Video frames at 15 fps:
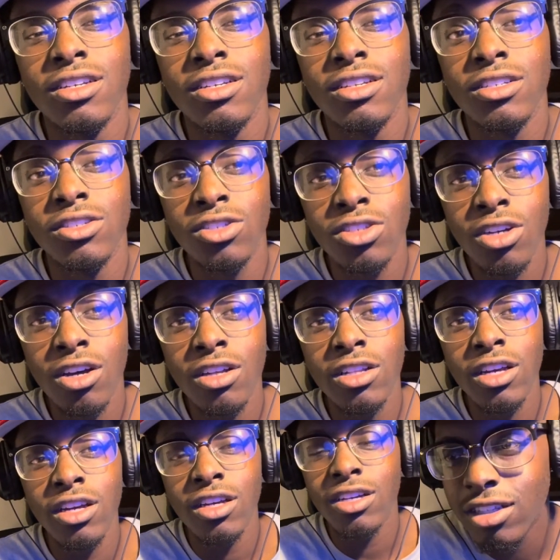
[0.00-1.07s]
You saw
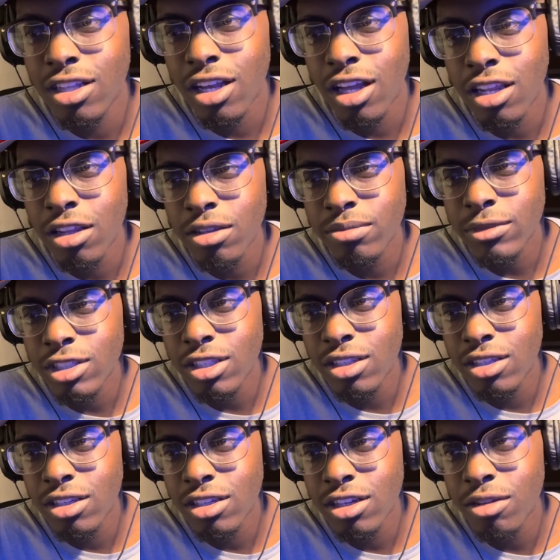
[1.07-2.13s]
that? Nah, look.
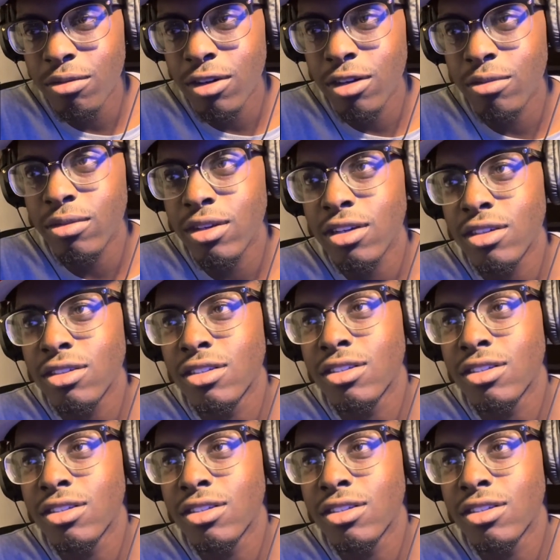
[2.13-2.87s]
Come on, man